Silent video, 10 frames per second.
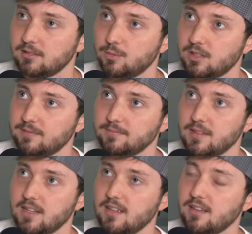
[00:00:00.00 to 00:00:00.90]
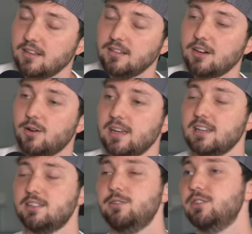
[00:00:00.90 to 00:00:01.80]
Well, no, I
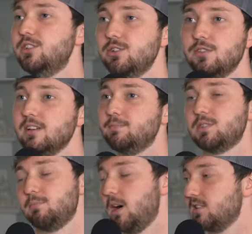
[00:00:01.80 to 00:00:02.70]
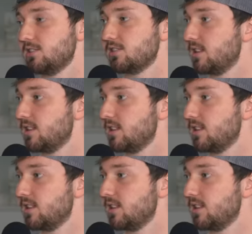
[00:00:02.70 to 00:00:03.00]
guess you could do the sponsor